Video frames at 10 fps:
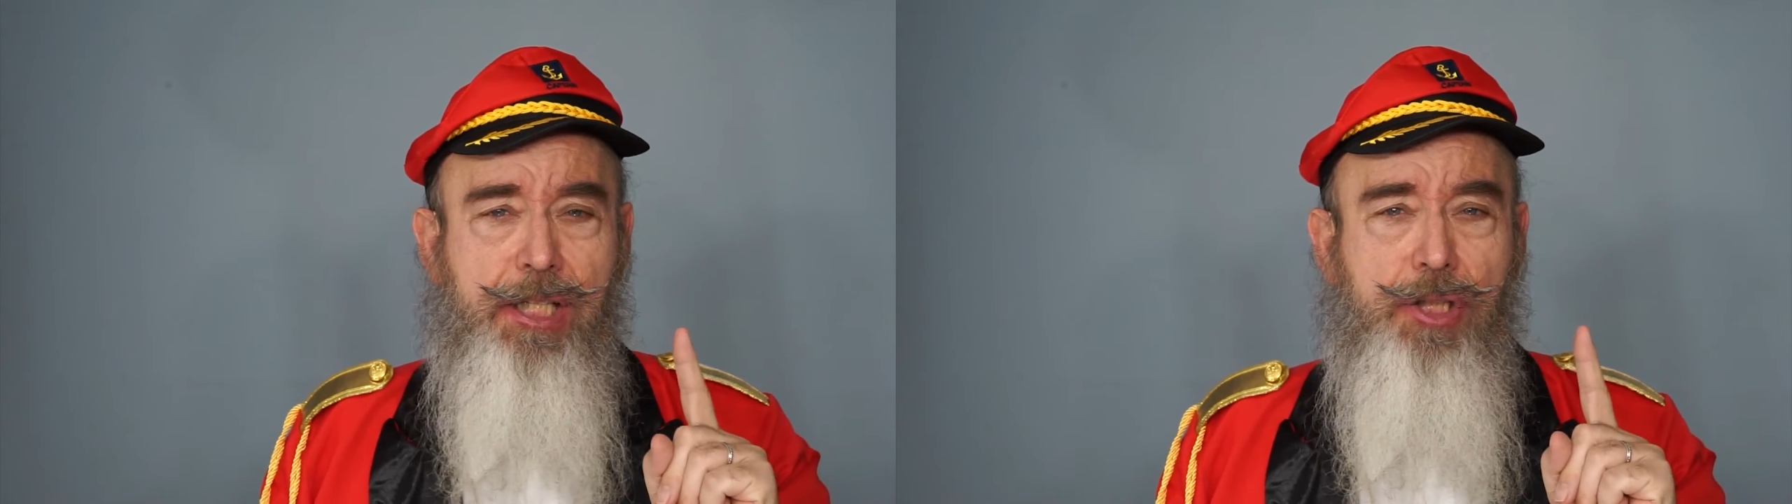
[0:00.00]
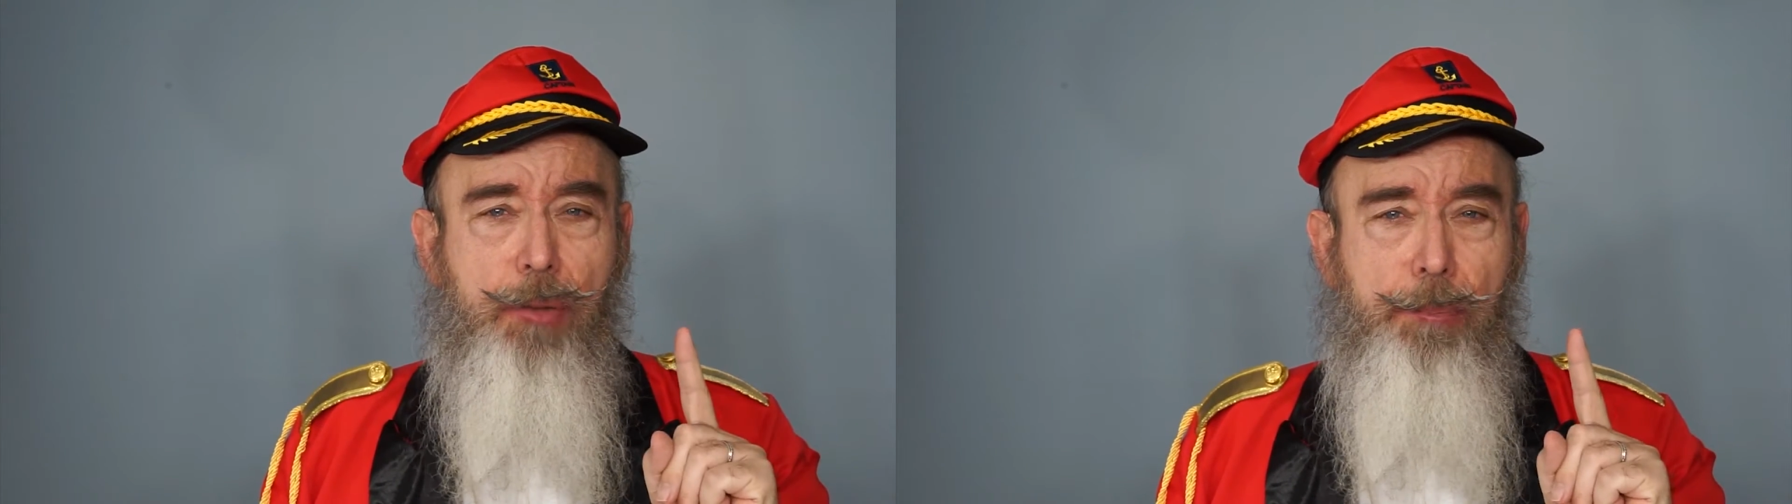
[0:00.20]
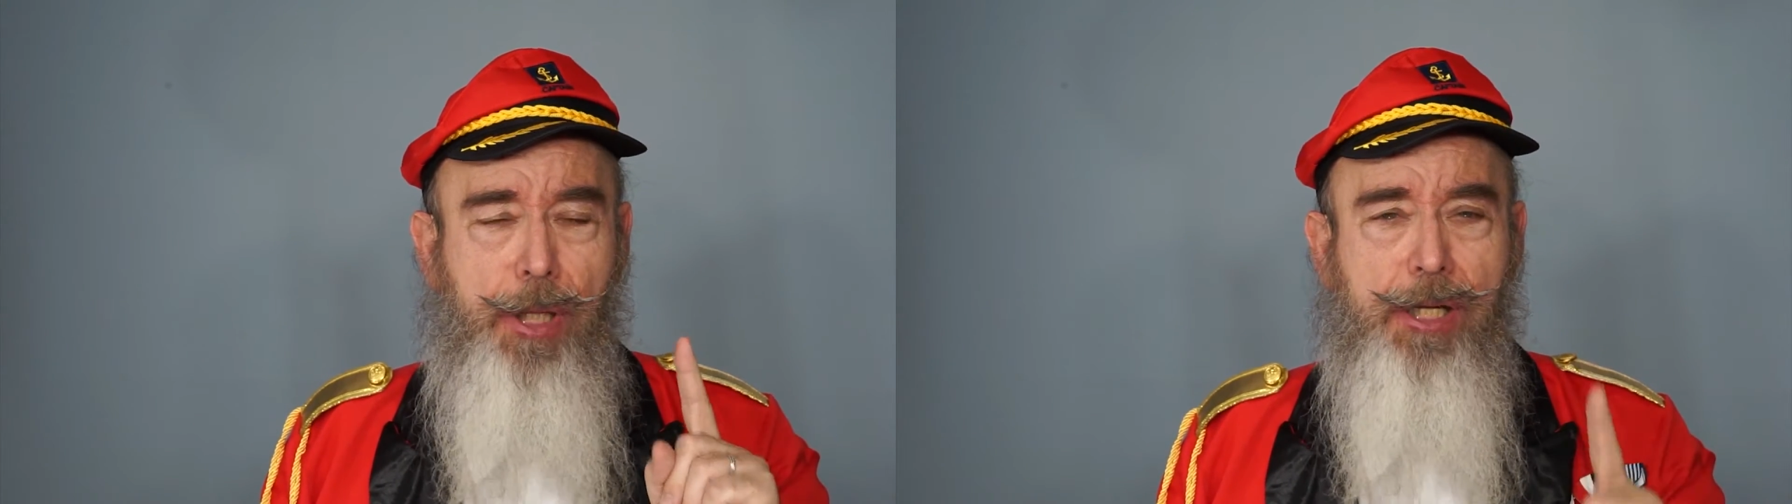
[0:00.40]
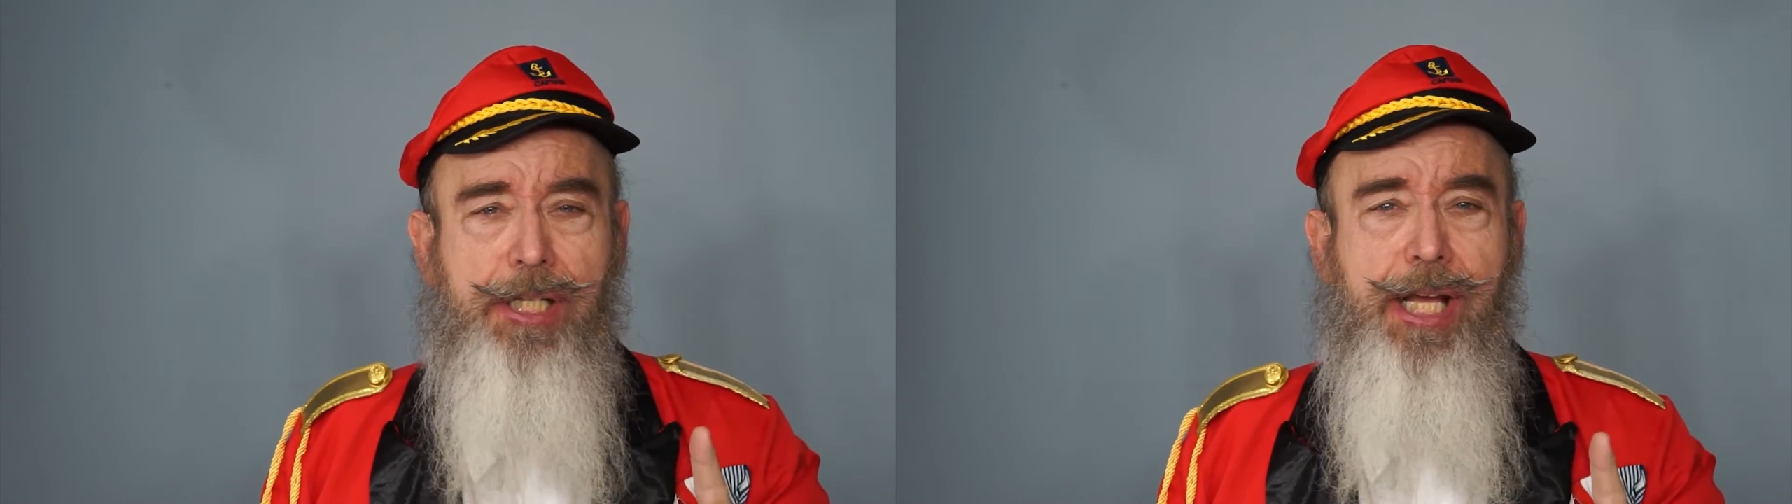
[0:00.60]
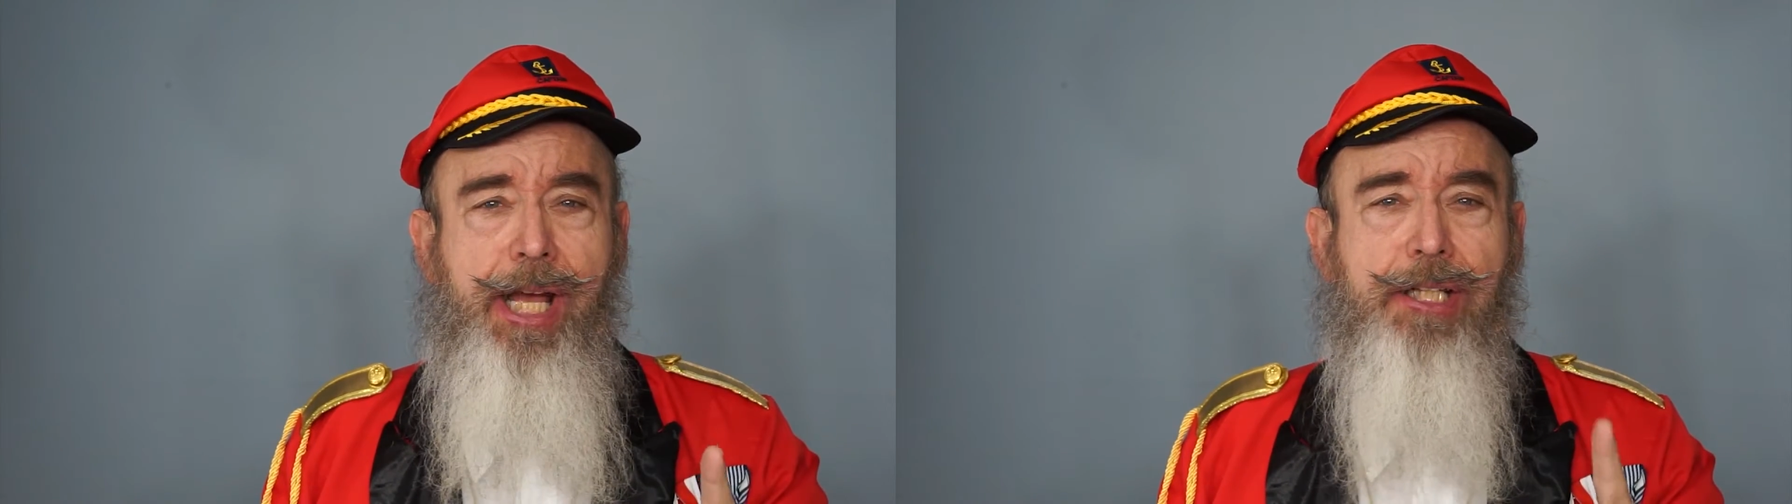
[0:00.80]
Your party
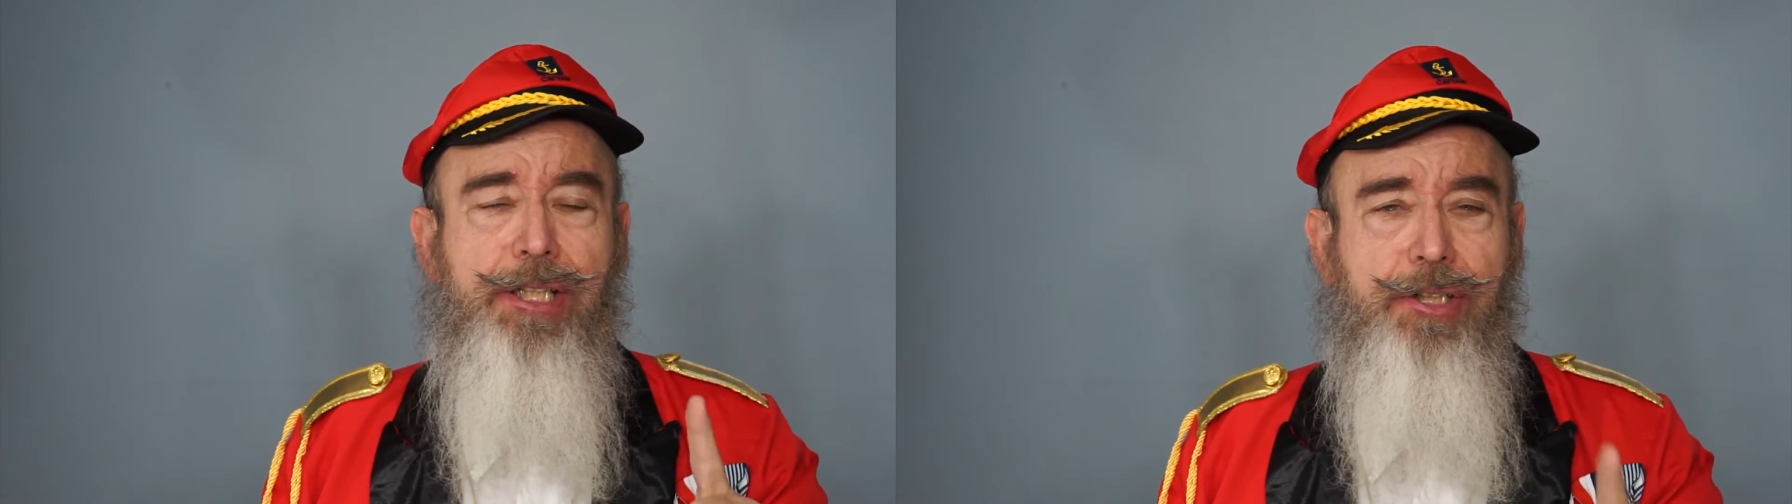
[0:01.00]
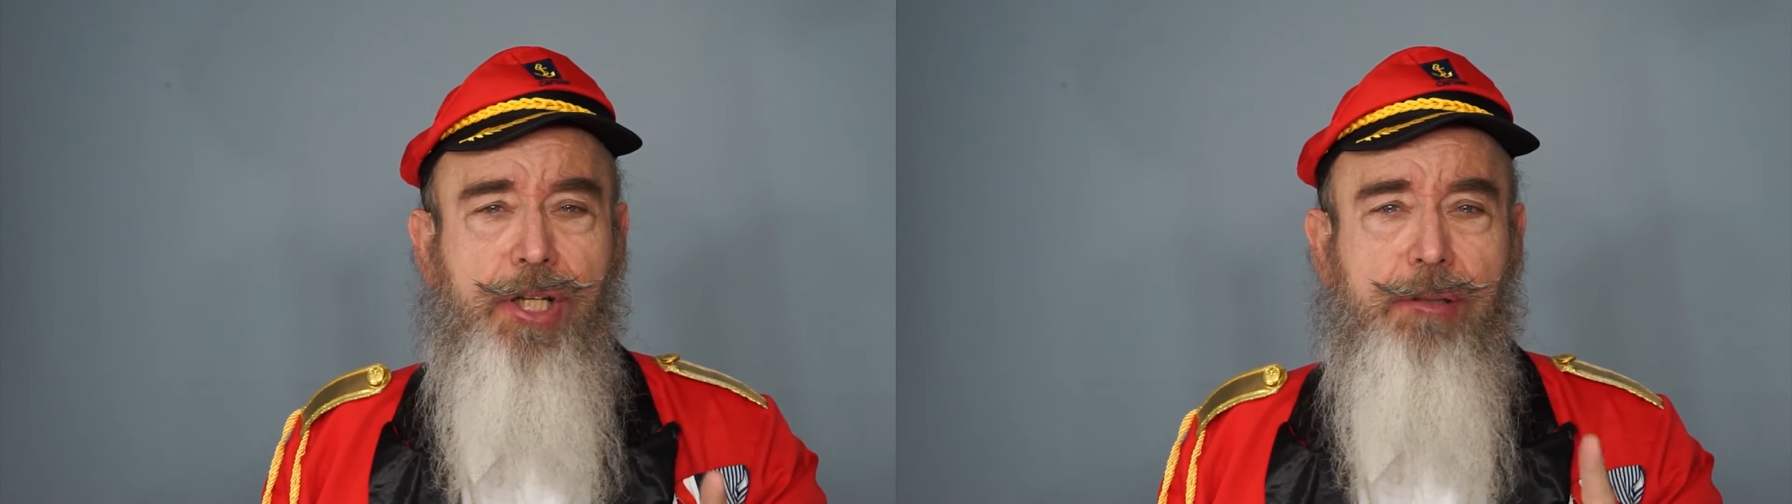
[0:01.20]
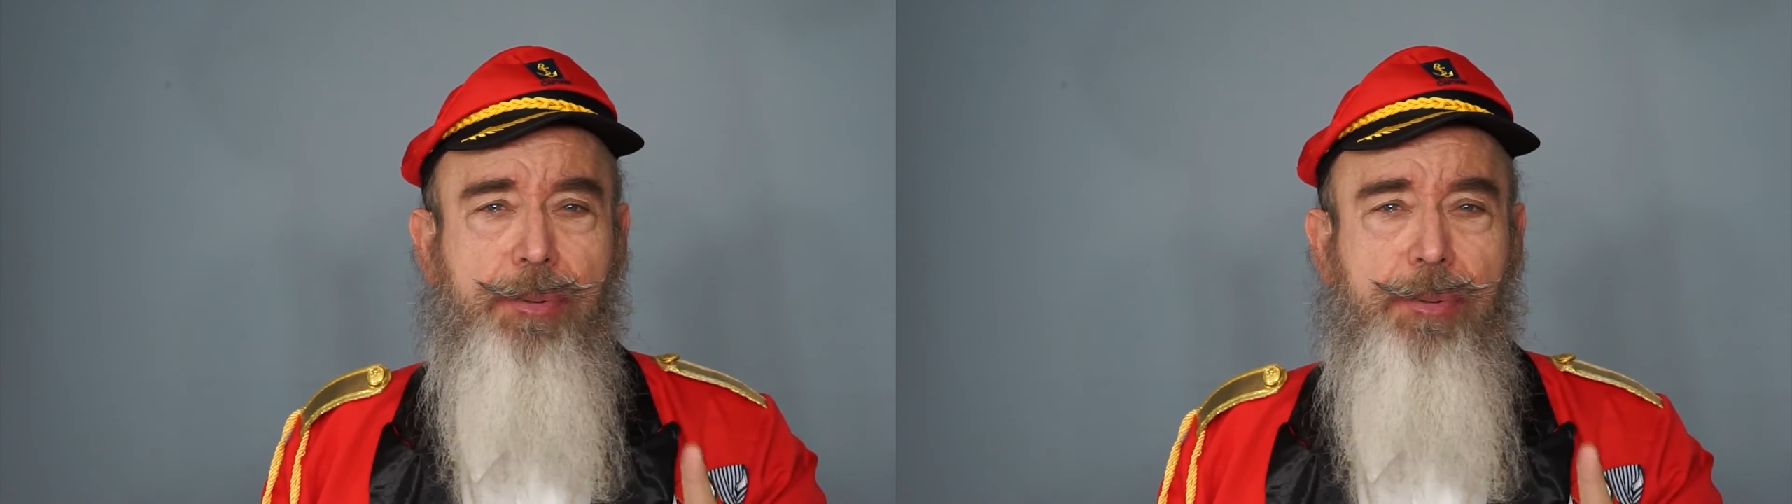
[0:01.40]
hat cannot